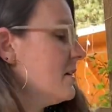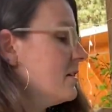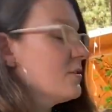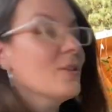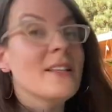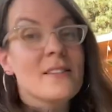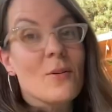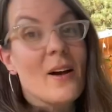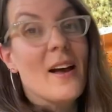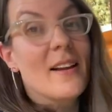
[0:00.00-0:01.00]
So let's
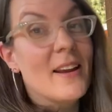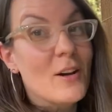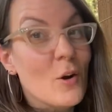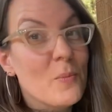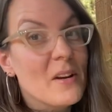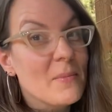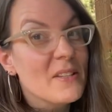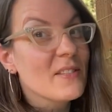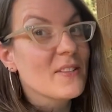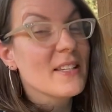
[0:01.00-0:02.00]
go ahead and open up
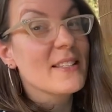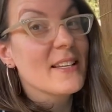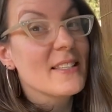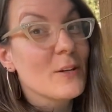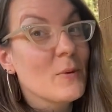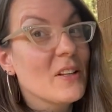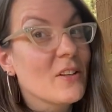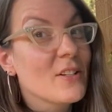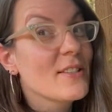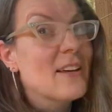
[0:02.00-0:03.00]
this fleece and see what it
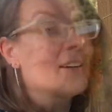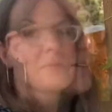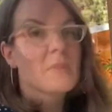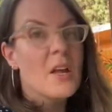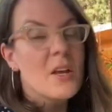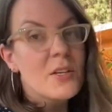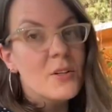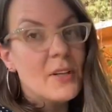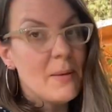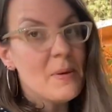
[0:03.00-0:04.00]
looks like.
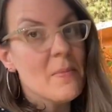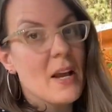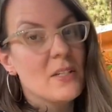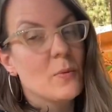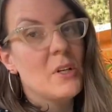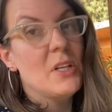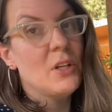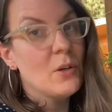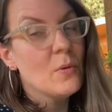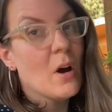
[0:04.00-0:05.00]
So keep in mind, when
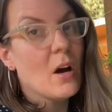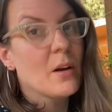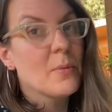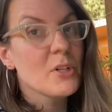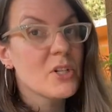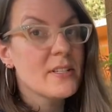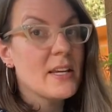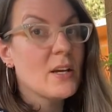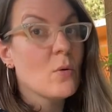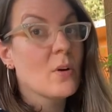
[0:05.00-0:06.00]
you are
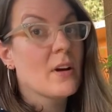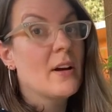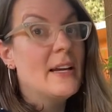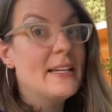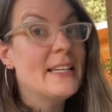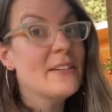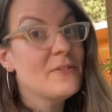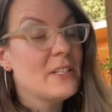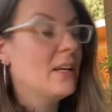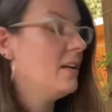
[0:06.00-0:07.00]
purchasing or
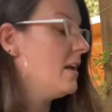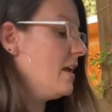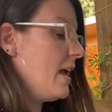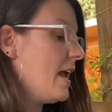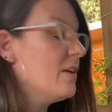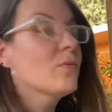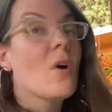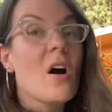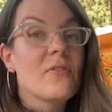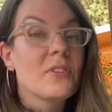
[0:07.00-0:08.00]
gifted a
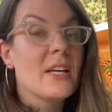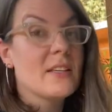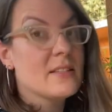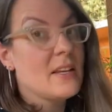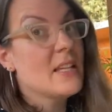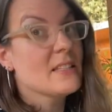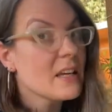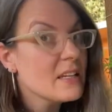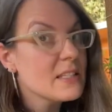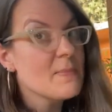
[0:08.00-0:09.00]
raw fleece, it's
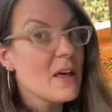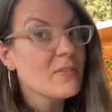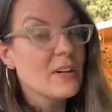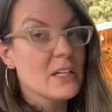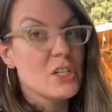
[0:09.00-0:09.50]
gonna smell very